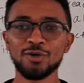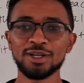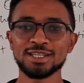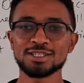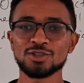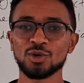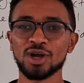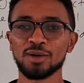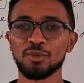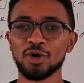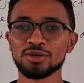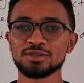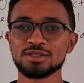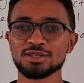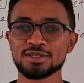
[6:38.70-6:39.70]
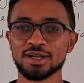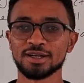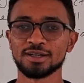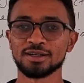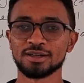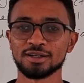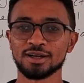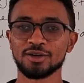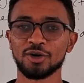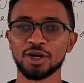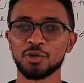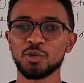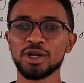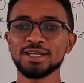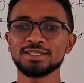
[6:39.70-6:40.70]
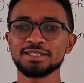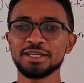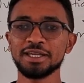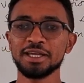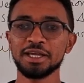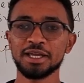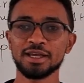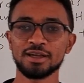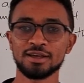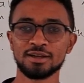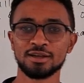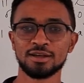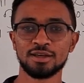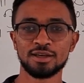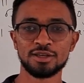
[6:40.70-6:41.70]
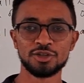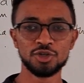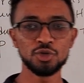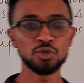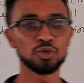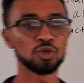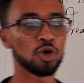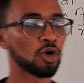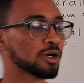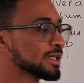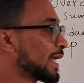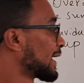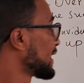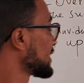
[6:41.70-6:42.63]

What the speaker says: now let's talk about calculating U, or